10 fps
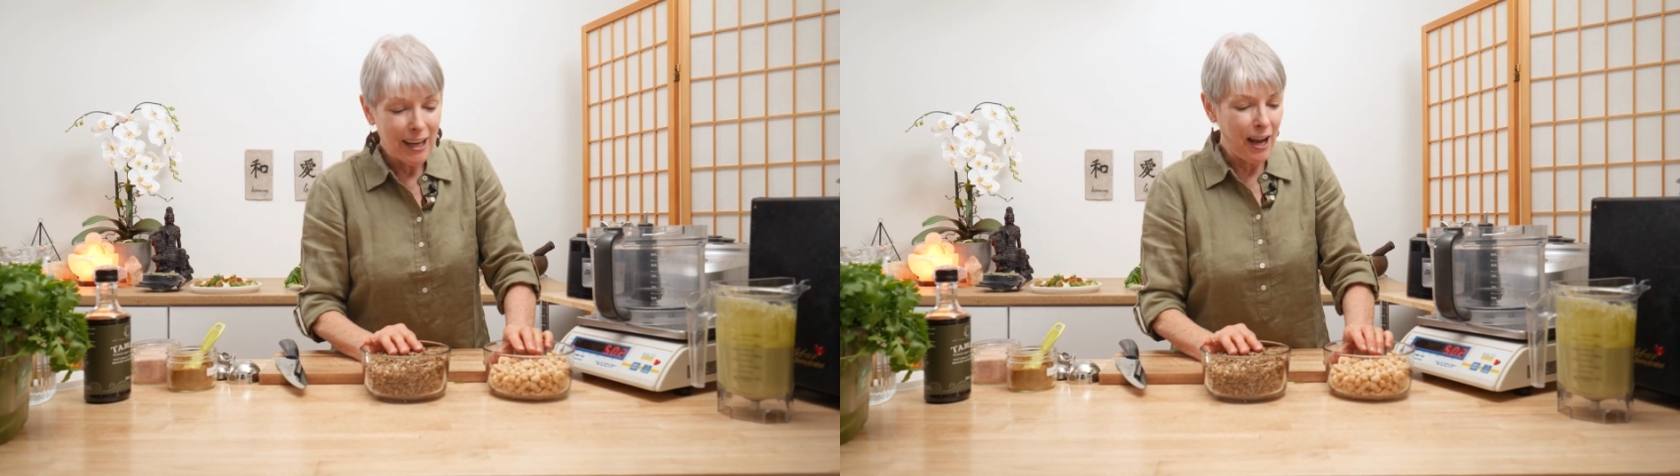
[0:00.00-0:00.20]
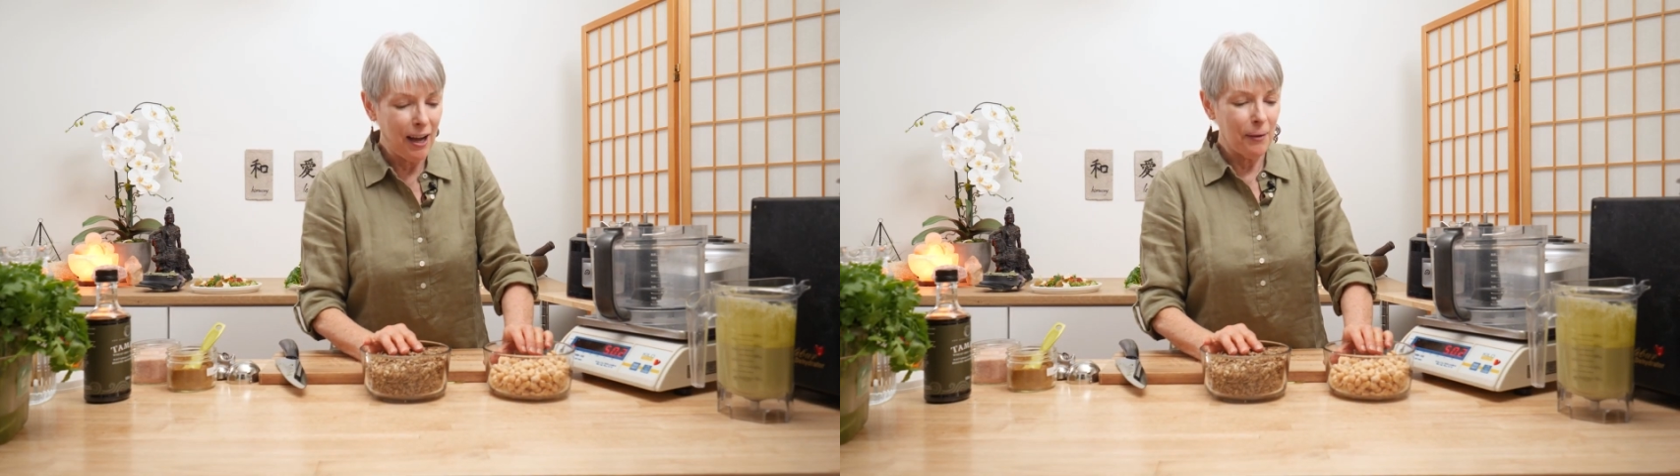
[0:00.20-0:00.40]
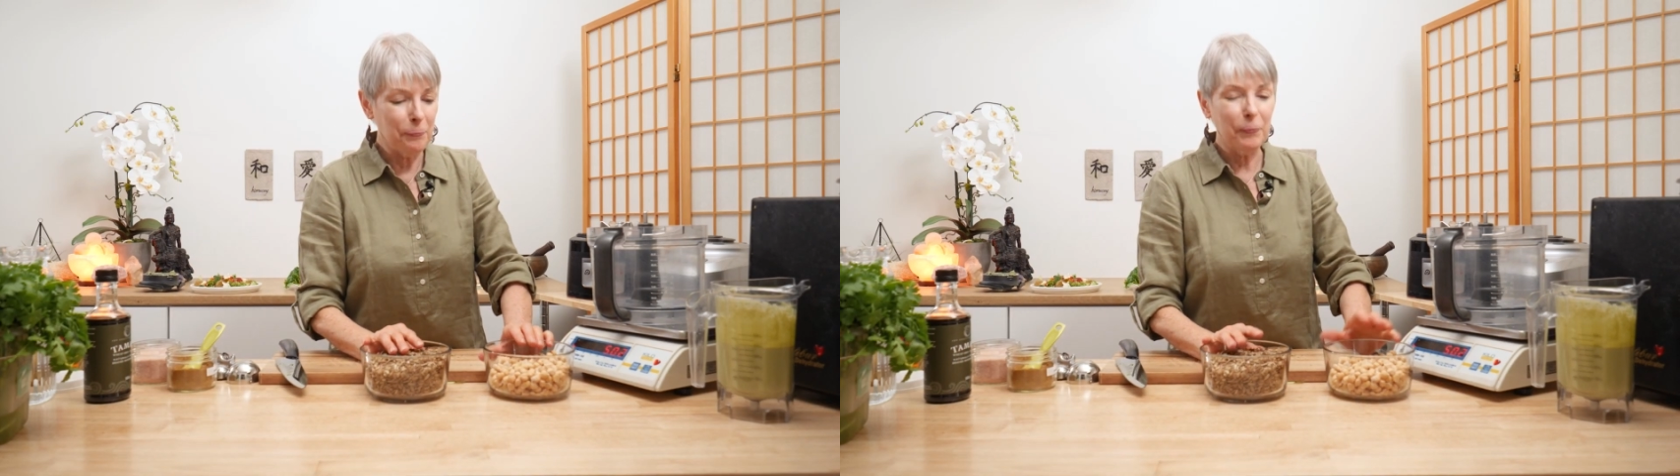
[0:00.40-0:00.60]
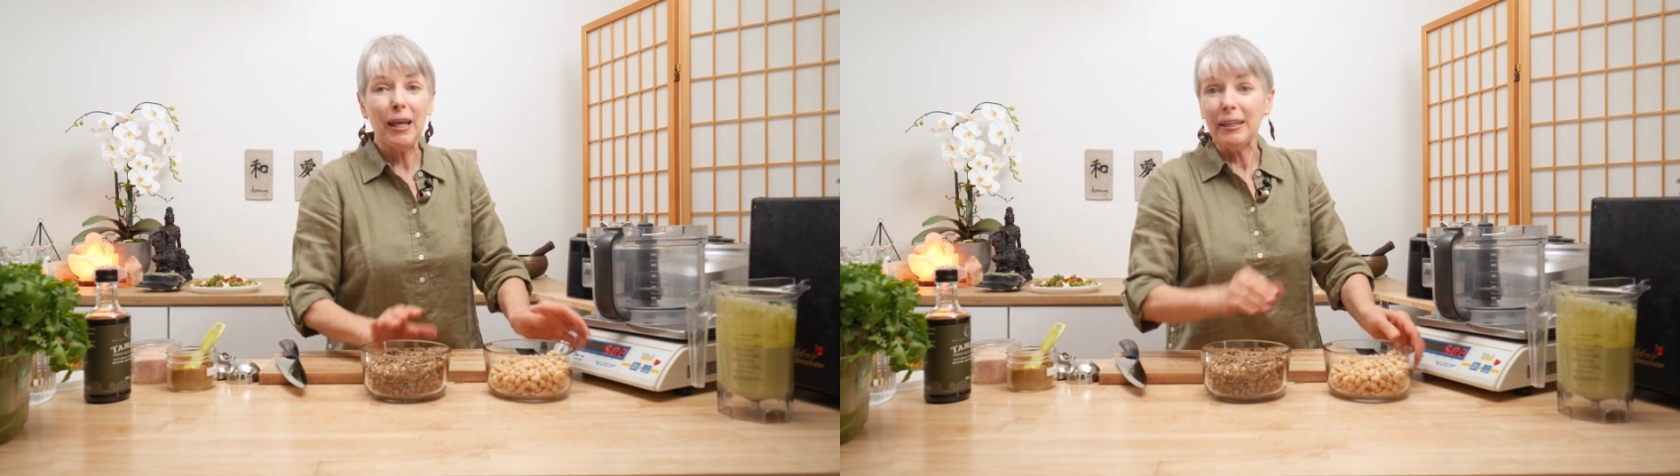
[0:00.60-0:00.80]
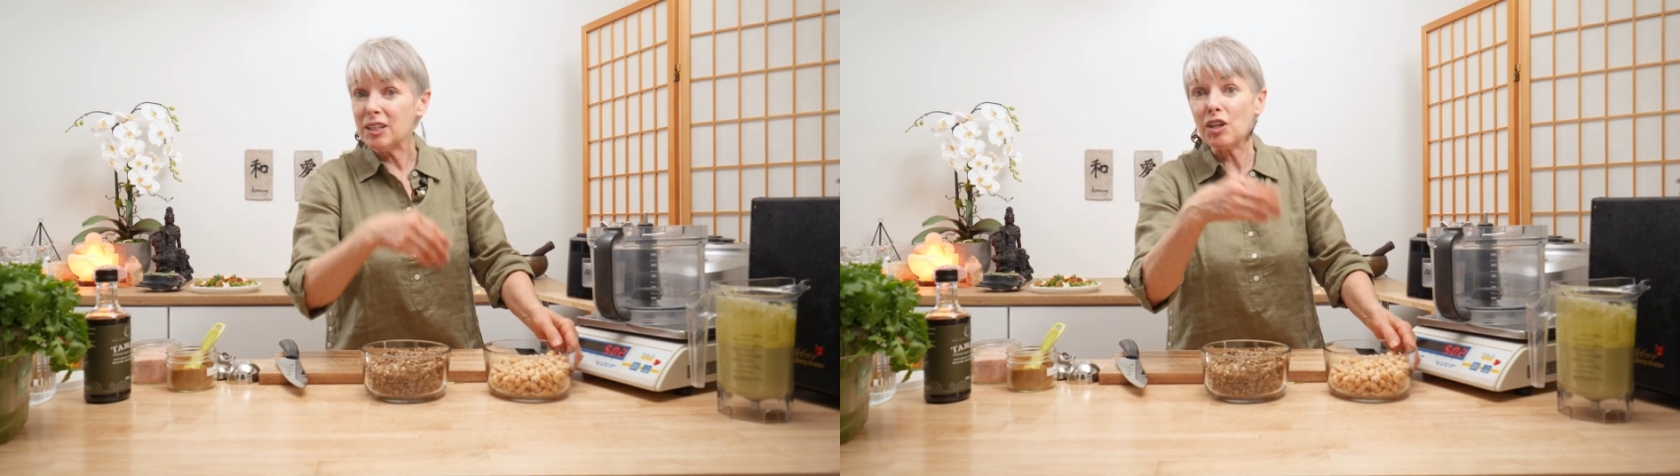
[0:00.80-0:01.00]

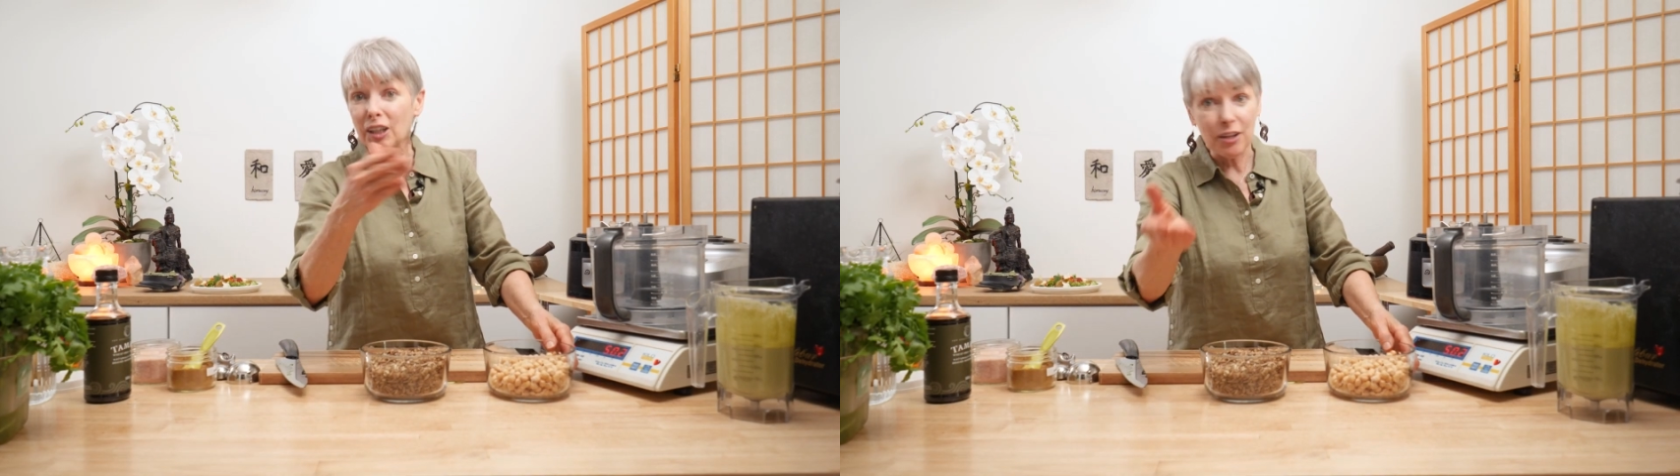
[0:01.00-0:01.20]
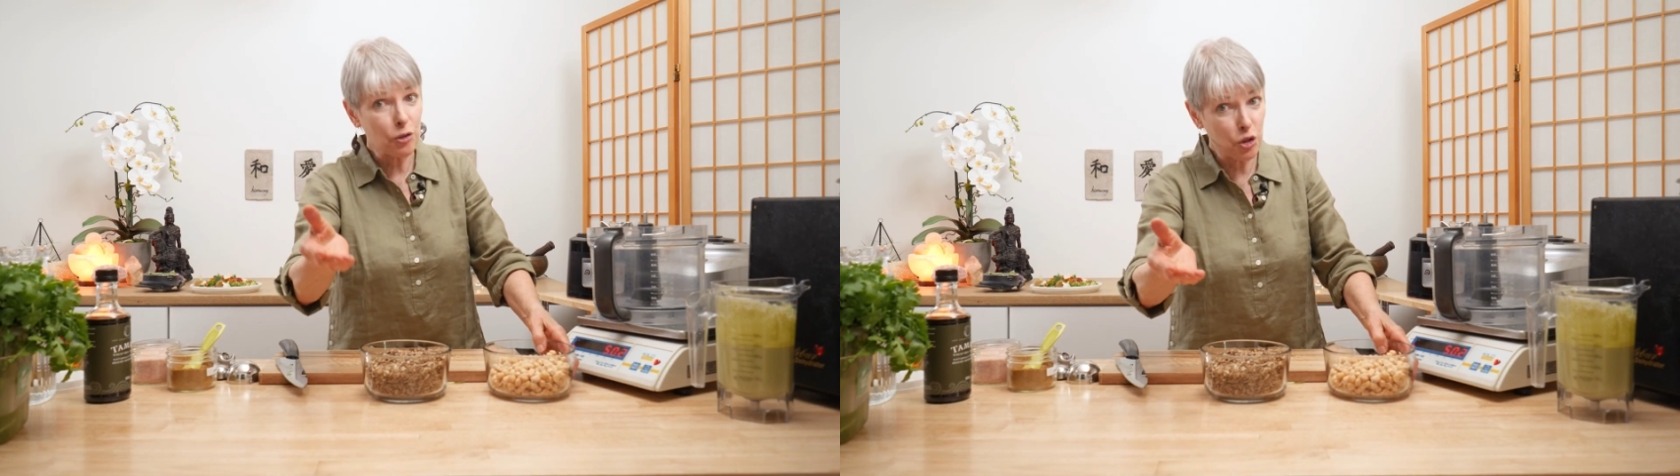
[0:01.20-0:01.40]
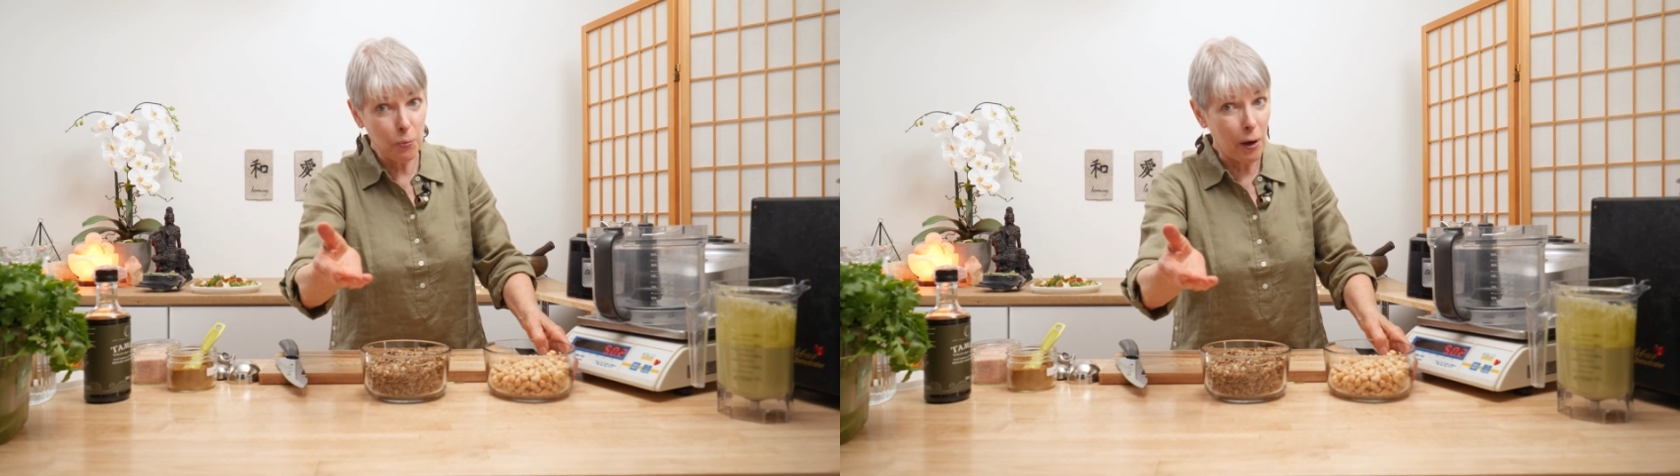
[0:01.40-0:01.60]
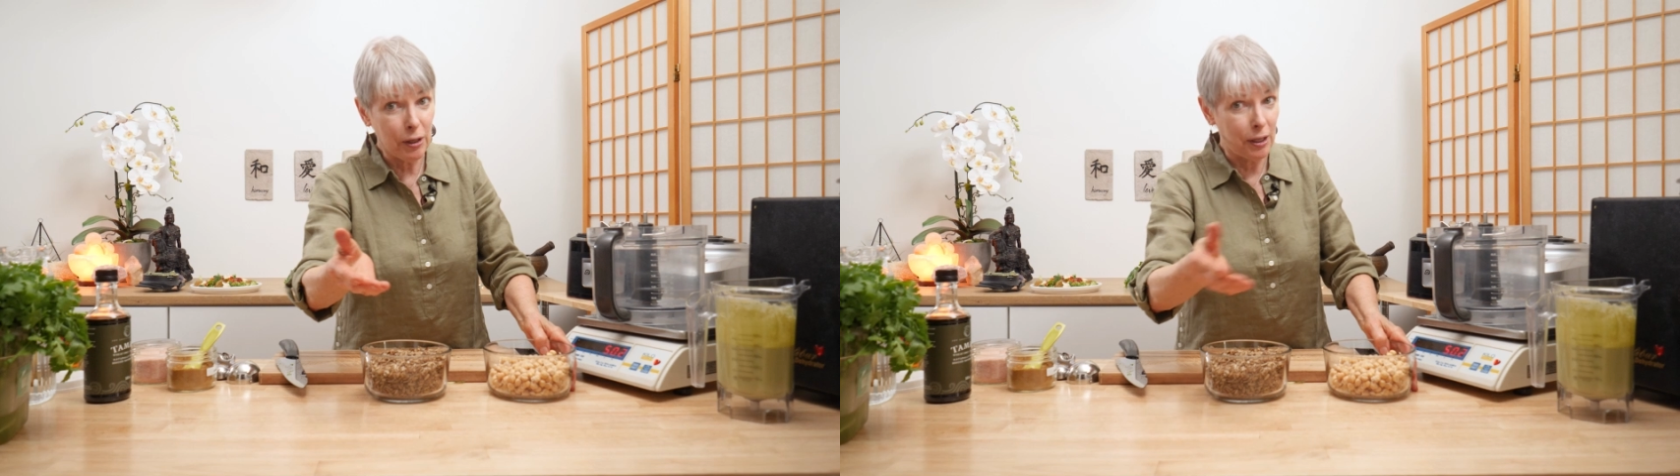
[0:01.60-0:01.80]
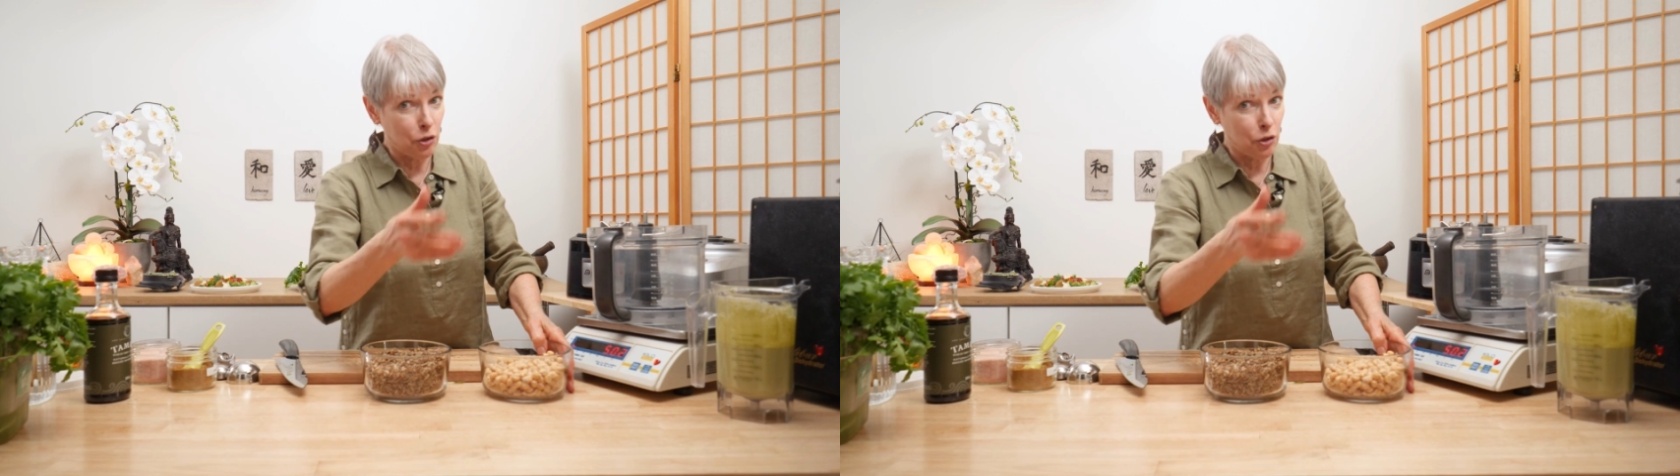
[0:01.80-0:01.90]
There's a class on sprouting,